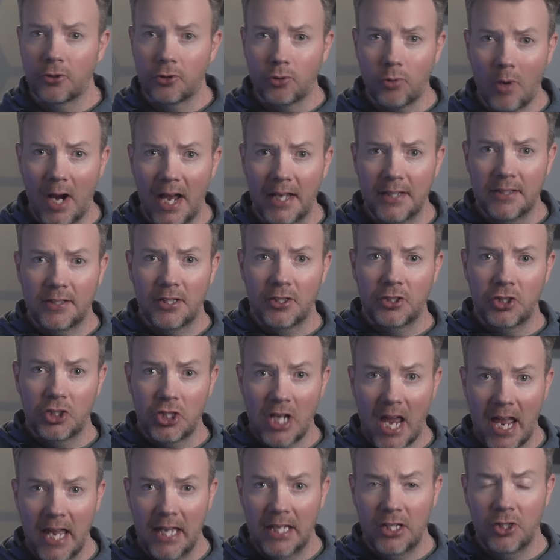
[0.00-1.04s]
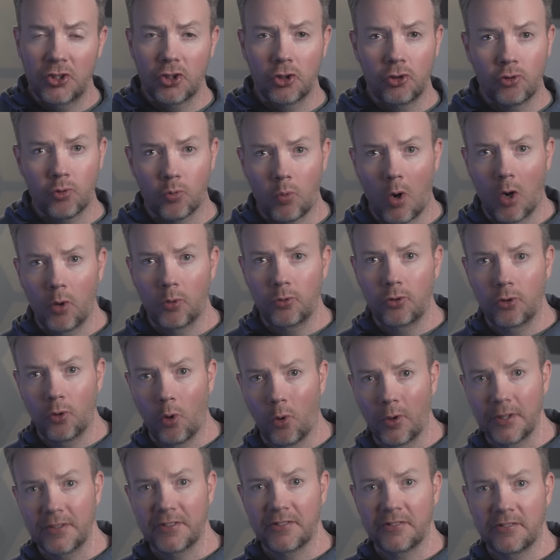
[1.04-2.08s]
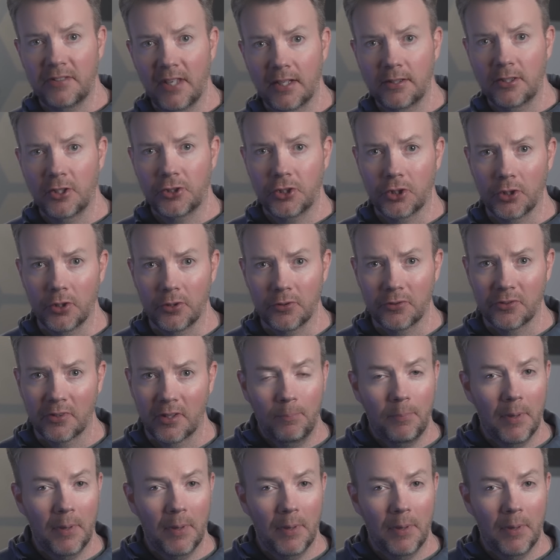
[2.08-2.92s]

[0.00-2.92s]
tried to change drone noise signatures,